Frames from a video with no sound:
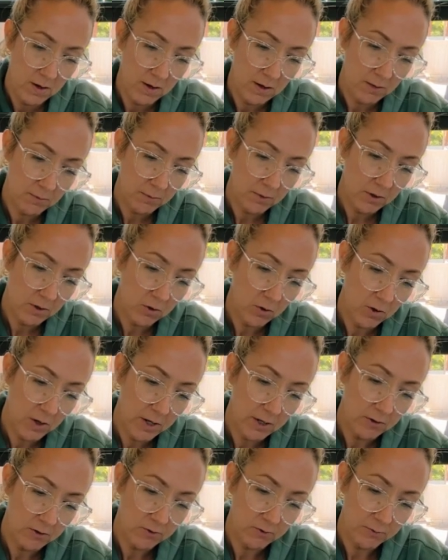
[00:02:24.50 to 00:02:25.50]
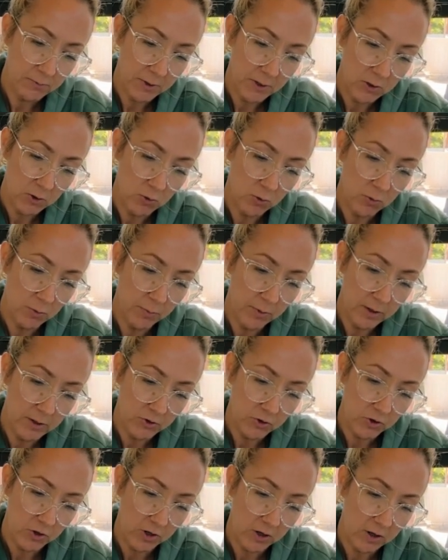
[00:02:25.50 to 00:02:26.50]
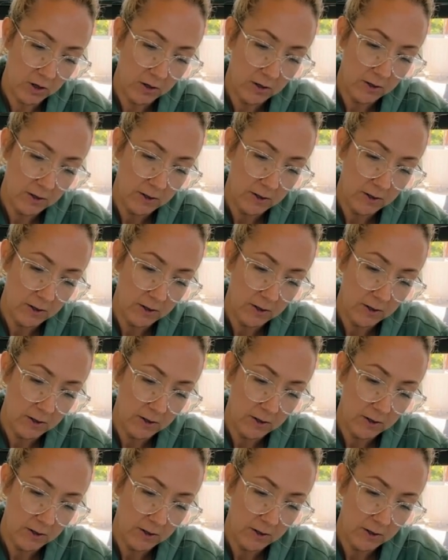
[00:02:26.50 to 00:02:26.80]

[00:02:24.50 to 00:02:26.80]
I'm going to go ahead and use my hole puncher